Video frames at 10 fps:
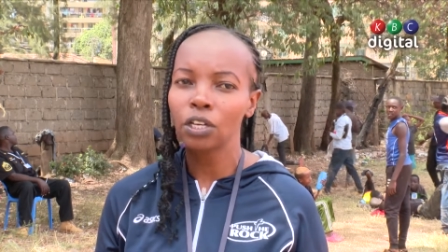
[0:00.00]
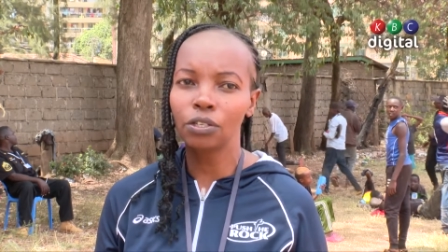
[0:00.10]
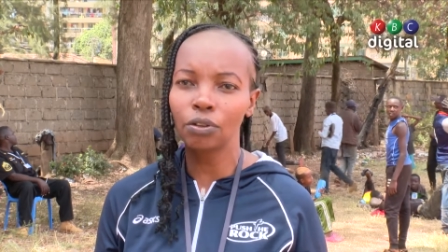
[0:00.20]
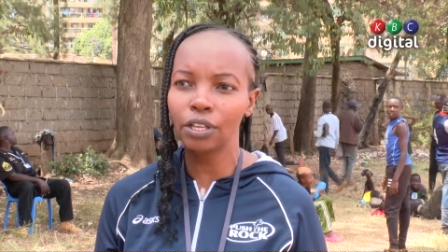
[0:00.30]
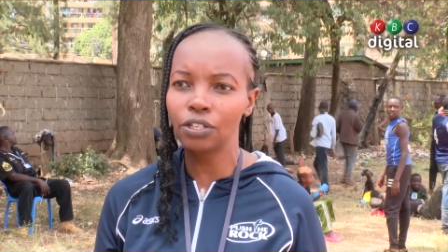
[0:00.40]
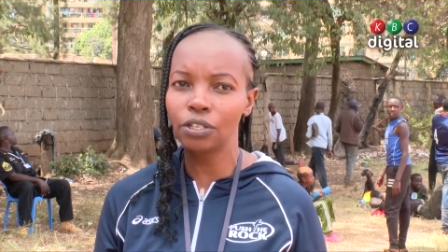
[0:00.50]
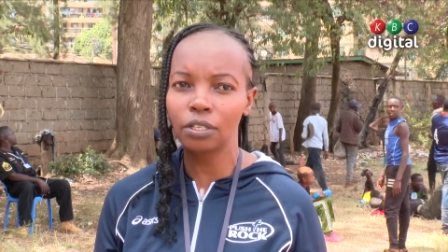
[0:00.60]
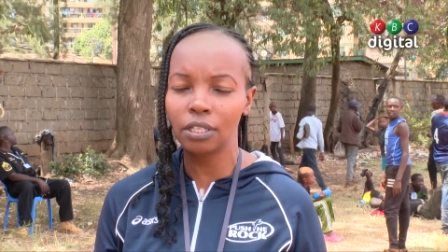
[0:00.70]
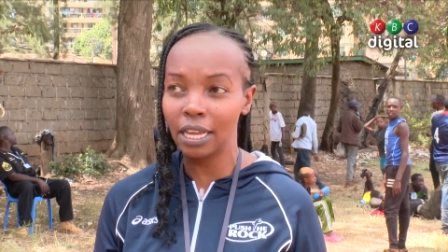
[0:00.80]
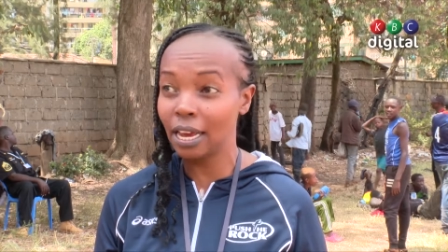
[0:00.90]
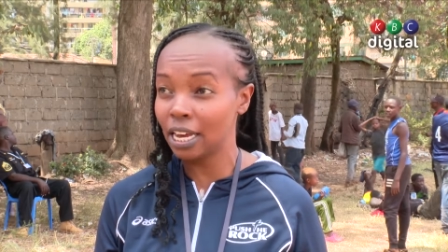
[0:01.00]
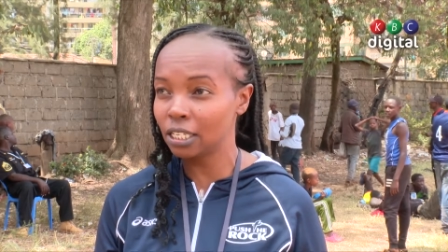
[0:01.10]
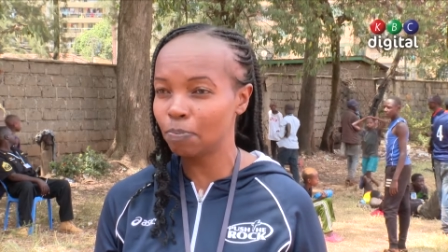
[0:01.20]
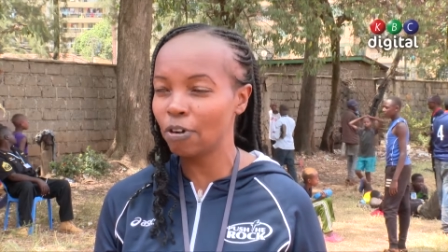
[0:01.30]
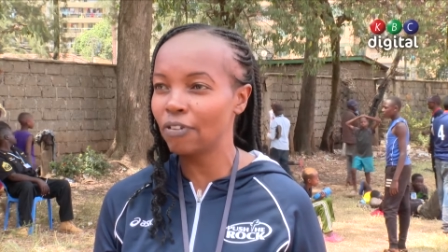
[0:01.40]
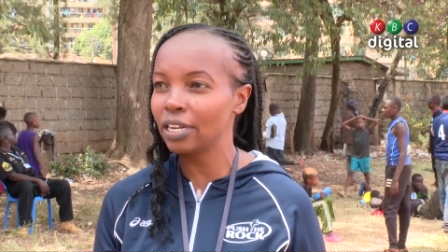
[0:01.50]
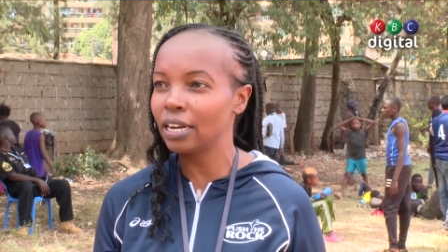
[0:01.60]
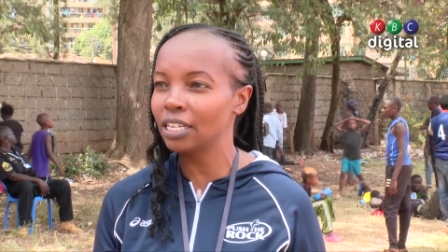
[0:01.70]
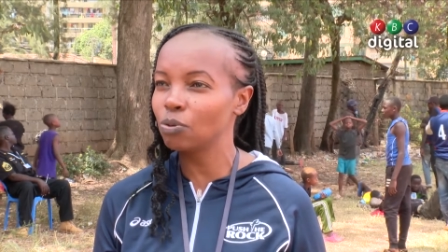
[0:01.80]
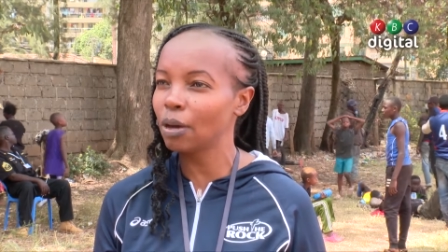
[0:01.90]
So this day has
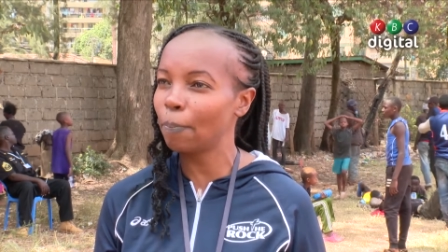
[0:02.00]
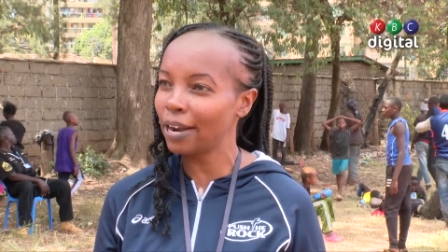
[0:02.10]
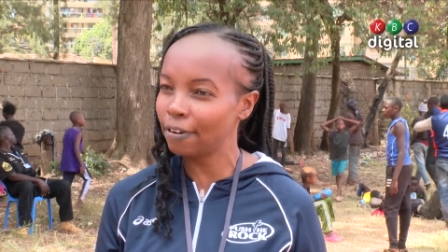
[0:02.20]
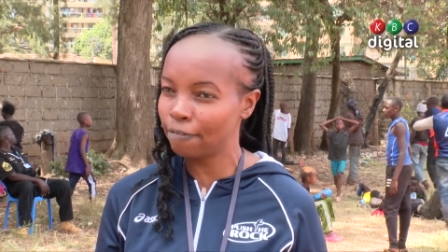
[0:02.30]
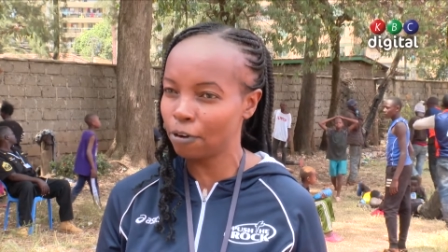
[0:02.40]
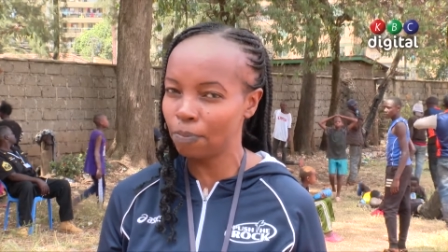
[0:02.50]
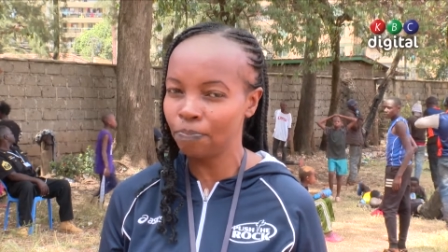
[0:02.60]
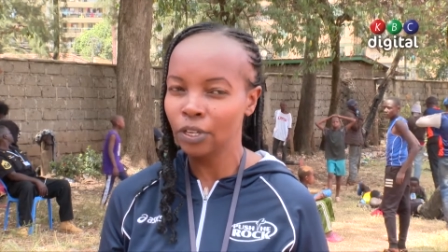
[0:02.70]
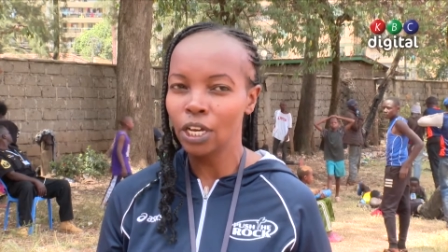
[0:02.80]
provided us with a platform